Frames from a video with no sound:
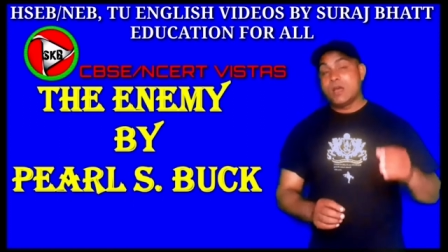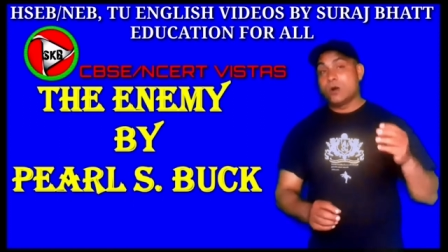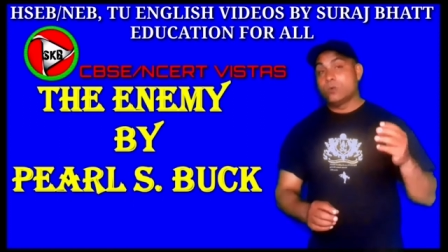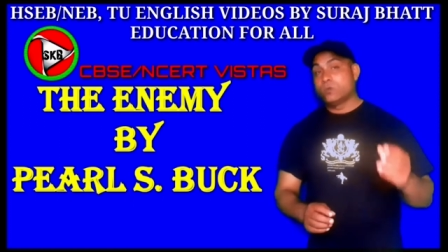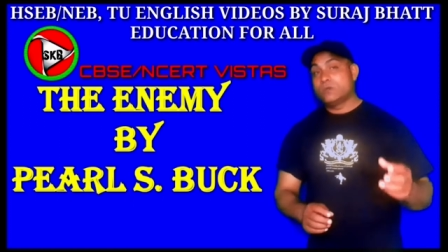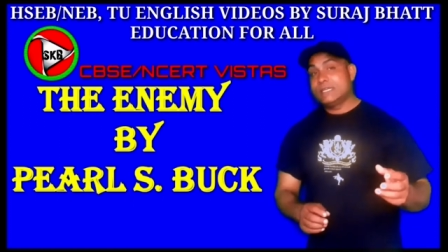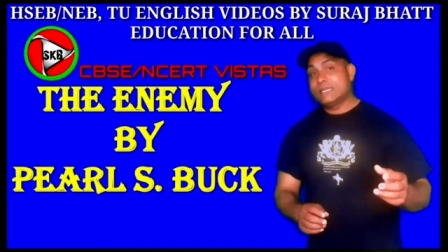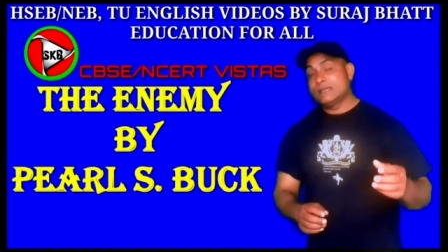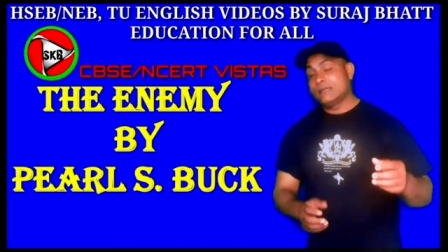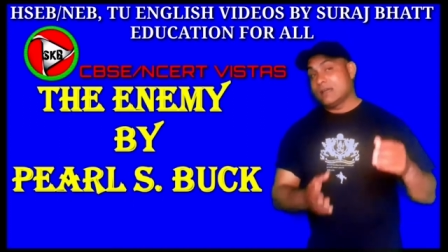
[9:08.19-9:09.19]
a
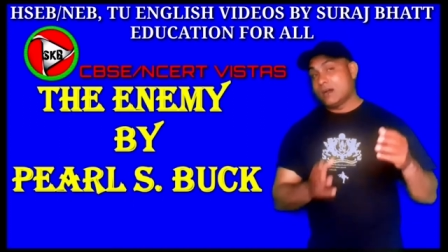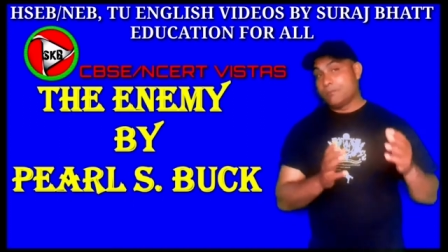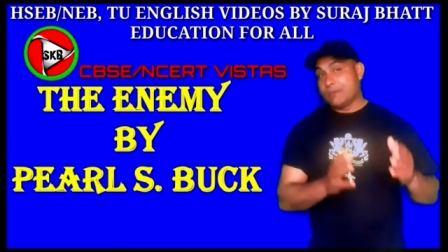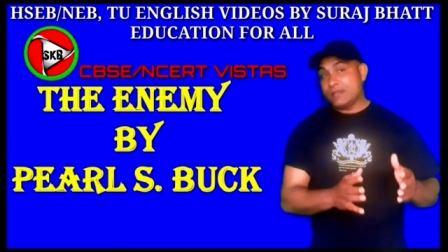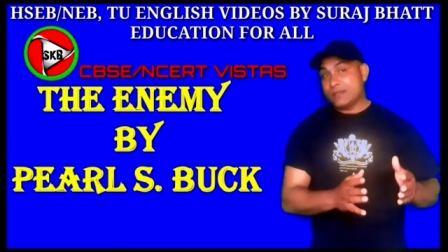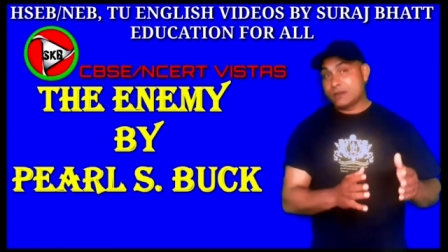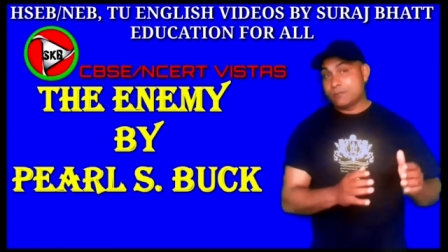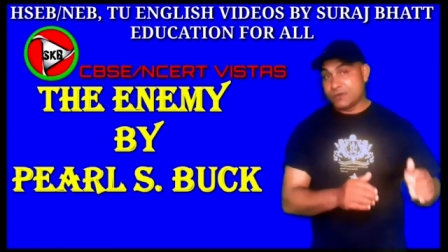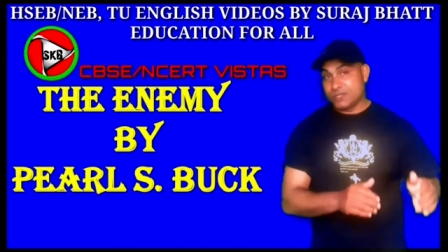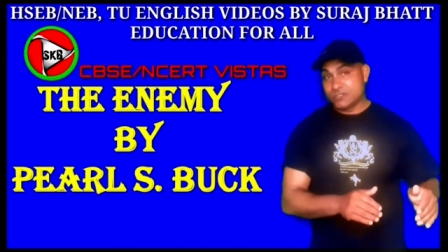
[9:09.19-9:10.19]
wounded American
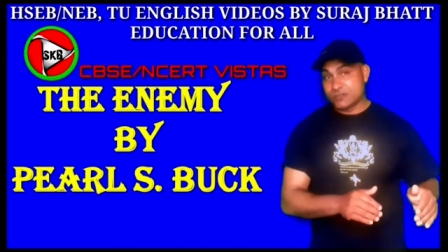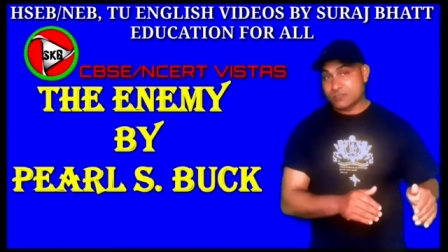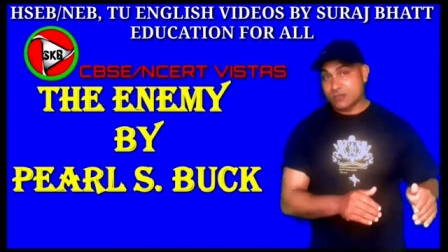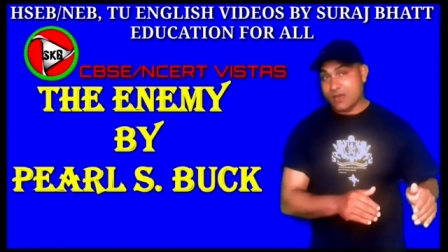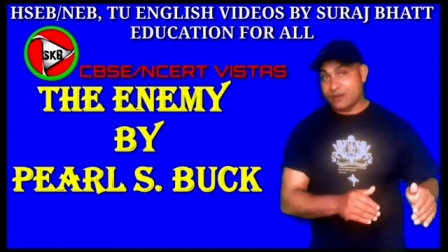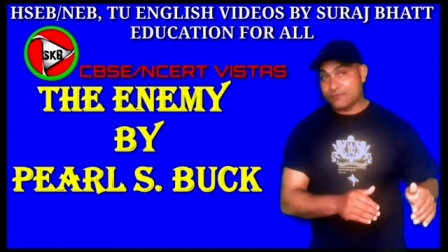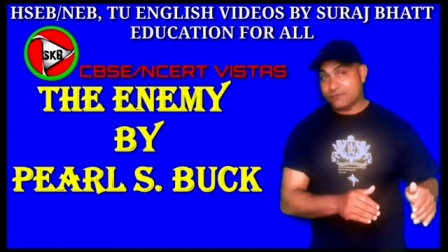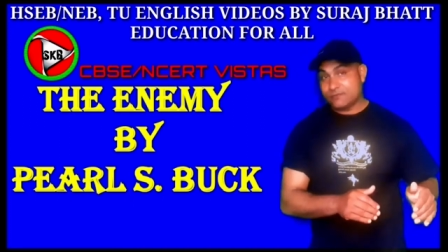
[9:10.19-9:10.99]
prisoner's life.